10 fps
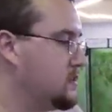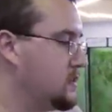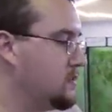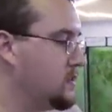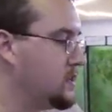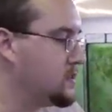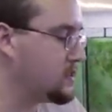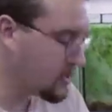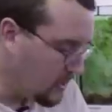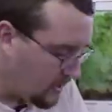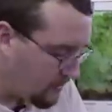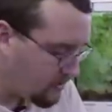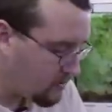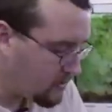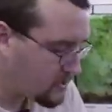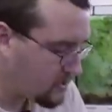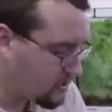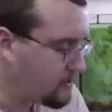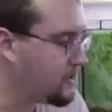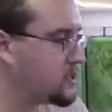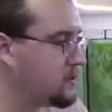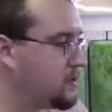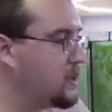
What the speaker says: early 2000s. Even though recently we've actually been